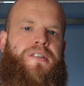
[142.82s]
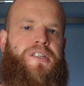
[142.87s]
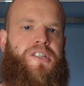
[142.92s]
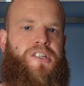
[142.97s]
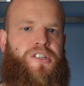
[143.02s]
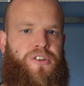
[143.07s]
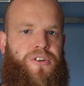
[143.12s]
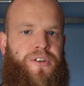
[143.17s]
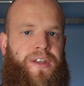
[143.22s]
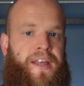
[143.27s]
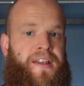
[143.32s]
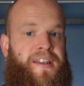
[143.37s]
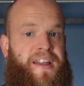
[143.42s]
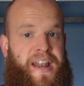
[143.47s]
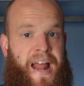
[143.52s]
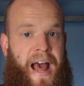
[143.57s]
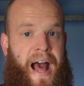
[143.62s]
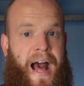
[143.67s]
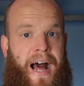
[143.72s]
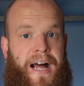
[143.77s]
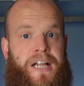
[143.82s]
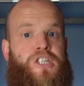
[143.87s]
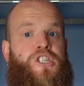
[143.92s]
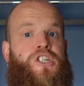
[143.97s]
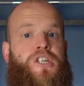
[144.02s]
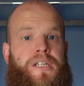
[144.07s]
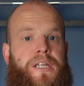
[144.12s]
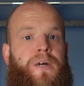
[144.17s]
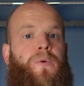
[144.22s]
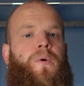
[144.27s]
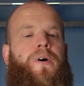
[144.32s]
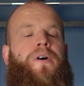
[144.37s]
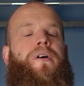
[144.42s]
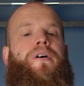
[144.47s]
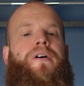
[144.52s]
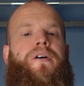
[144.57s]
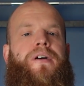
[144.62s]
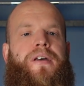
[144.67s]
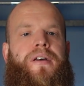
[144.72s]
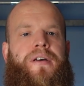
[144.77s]
studied, and actually
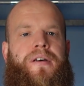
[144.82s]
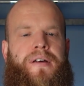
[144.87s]
work